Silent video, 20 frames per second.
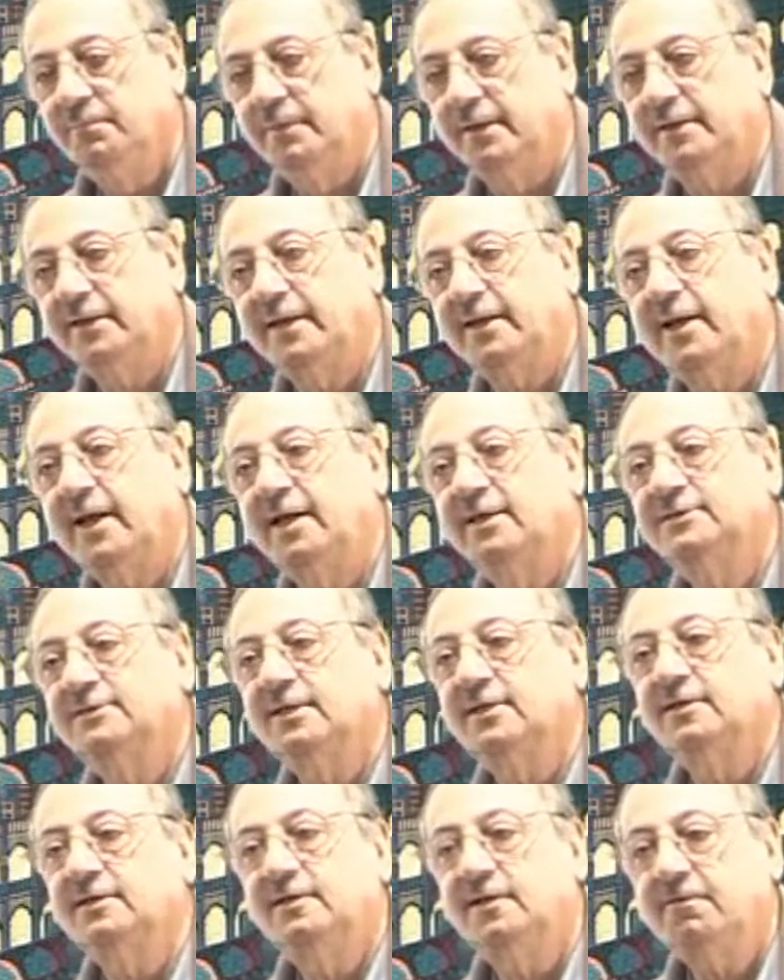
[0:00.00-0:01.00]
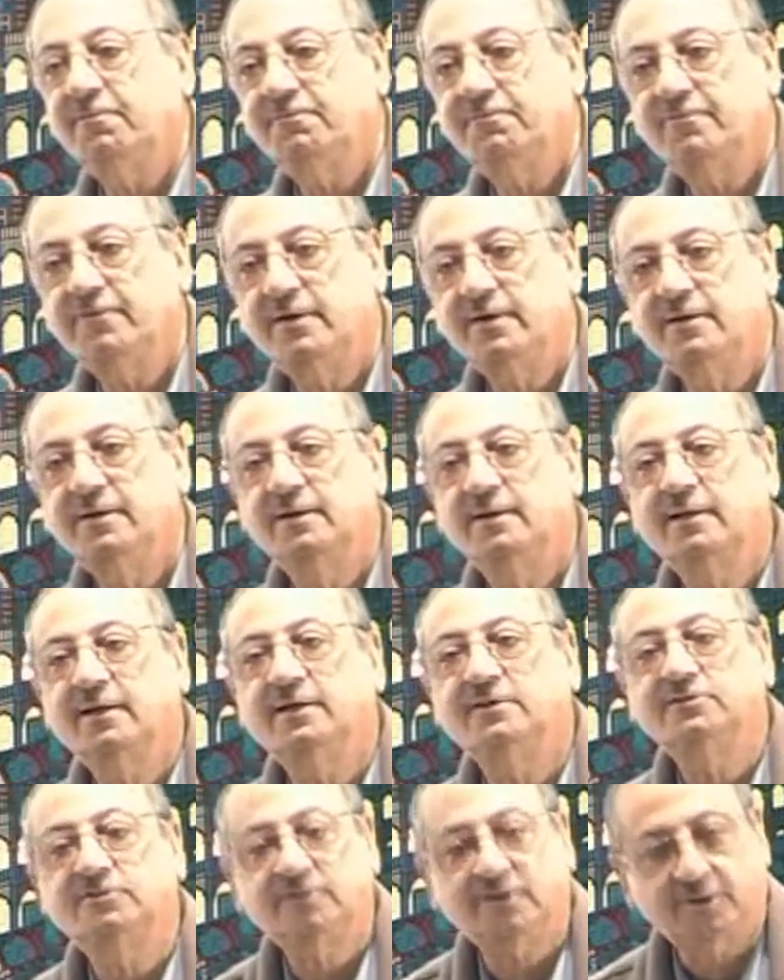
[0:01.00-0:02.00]
it has a different
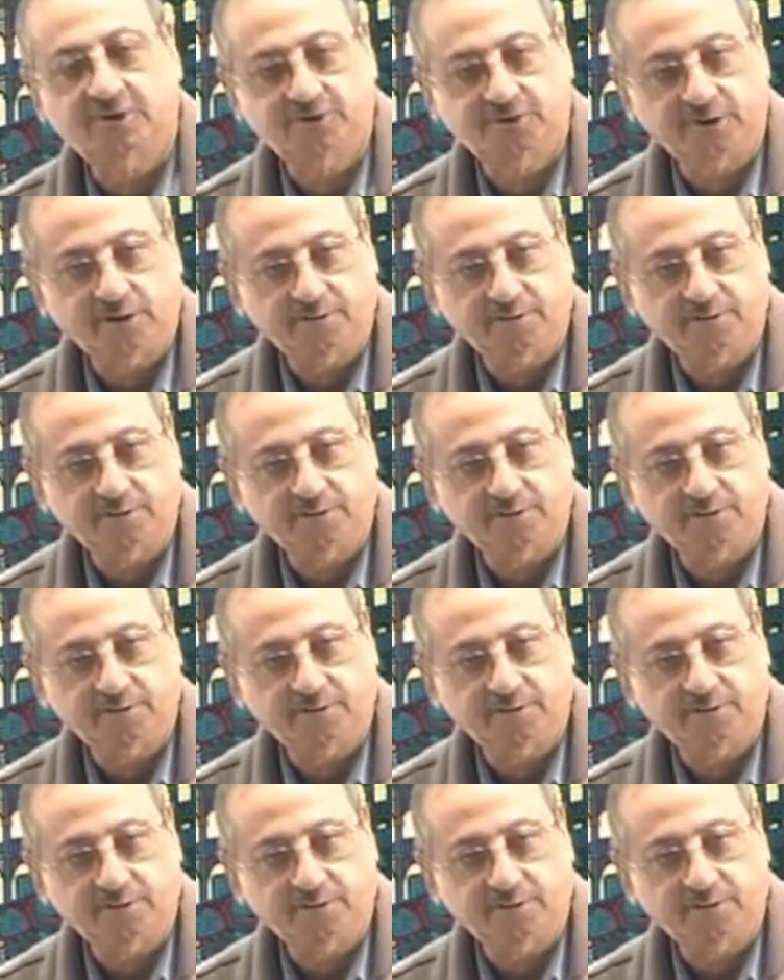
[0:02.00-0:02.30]
construction,